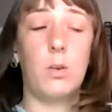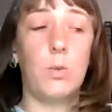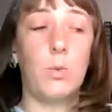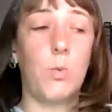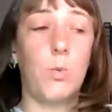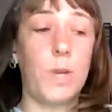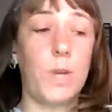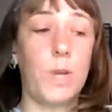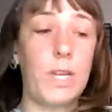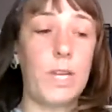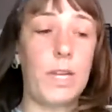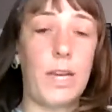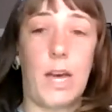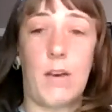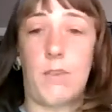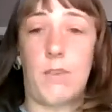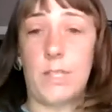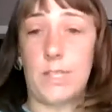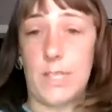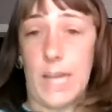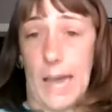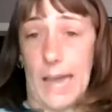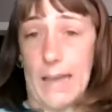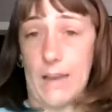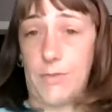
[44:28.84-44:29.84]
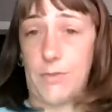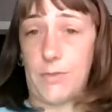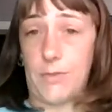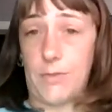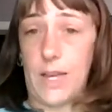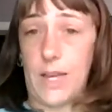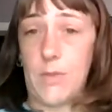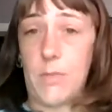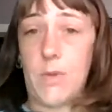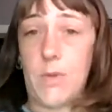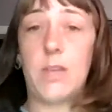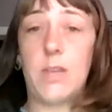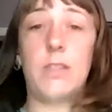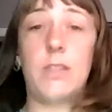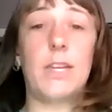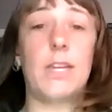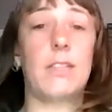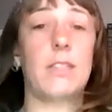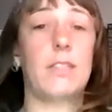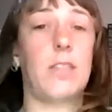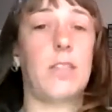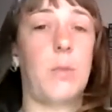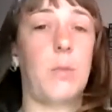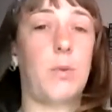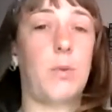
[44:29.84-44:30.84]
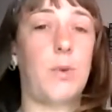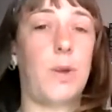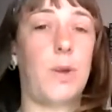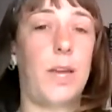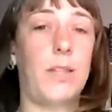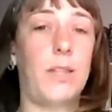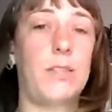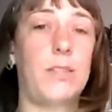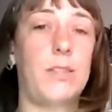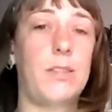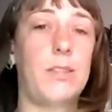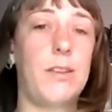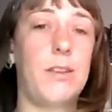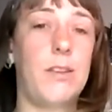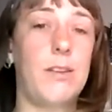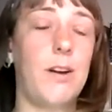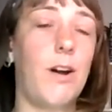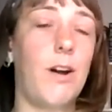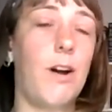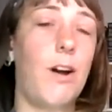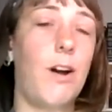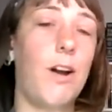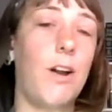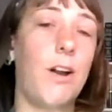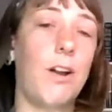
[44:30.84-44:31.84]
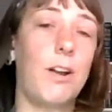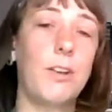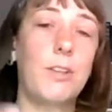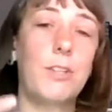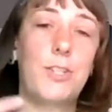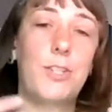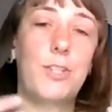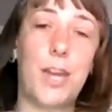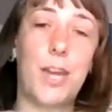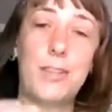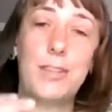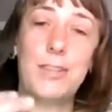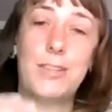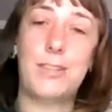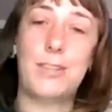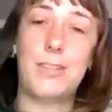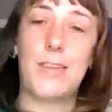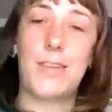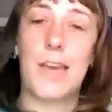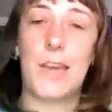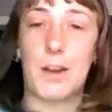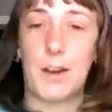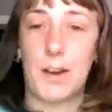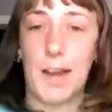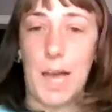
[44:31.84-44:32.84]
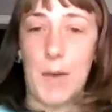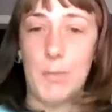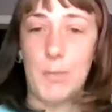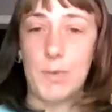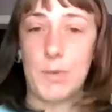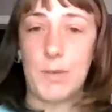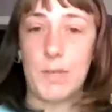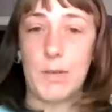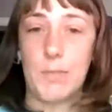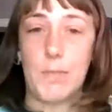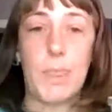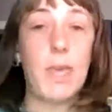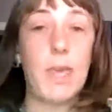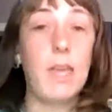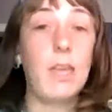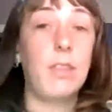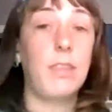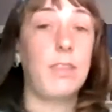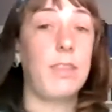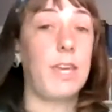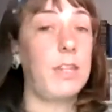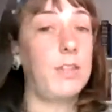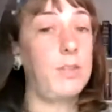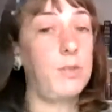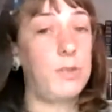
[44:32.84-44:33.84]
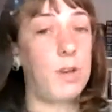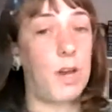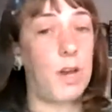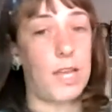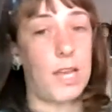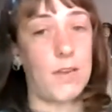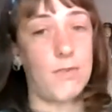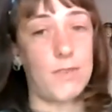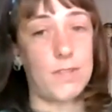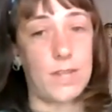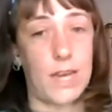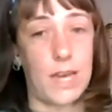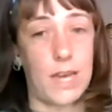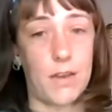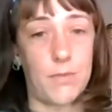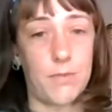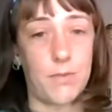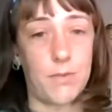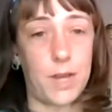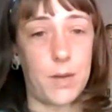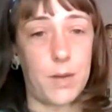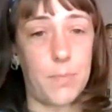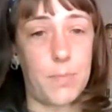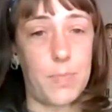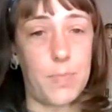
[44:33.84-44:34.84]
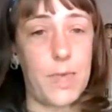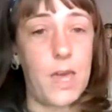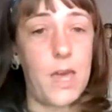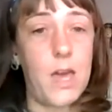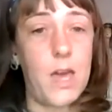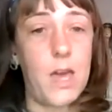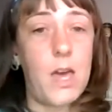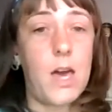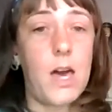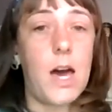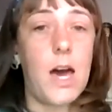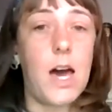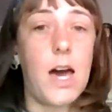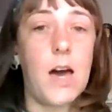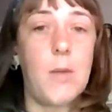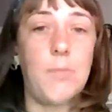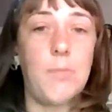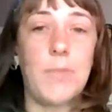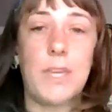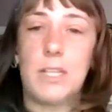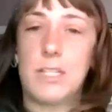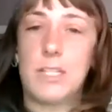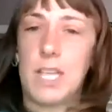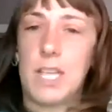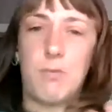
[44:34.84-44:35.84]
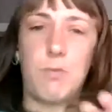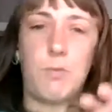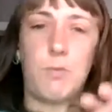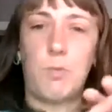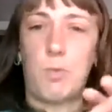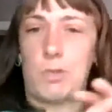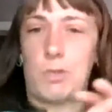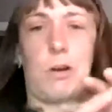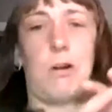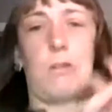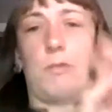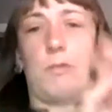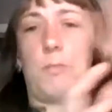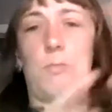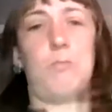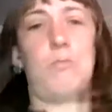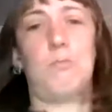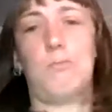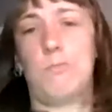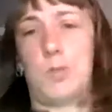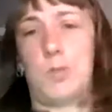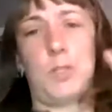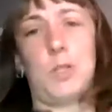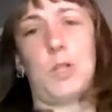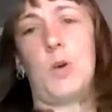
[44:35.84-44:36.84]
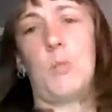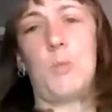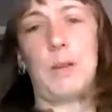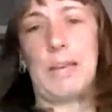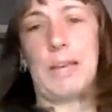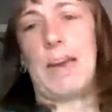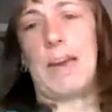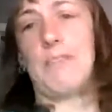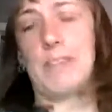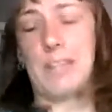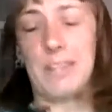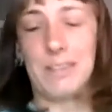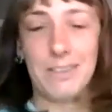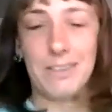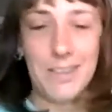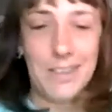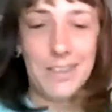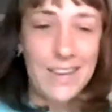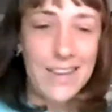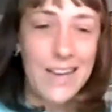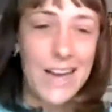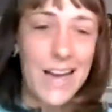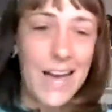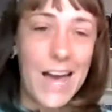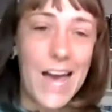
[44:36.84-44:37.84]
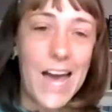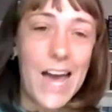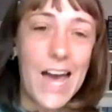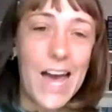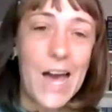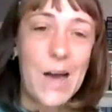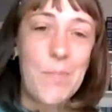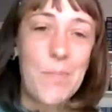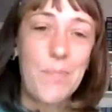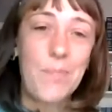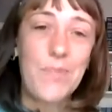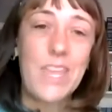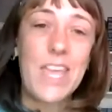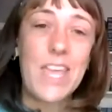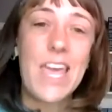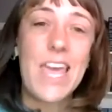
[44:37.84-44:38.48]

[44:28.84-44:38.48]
We have a diaphragm that separates our chest and our abdomen. They do not have a diaphragm. They just have what's called a coelomic cavity.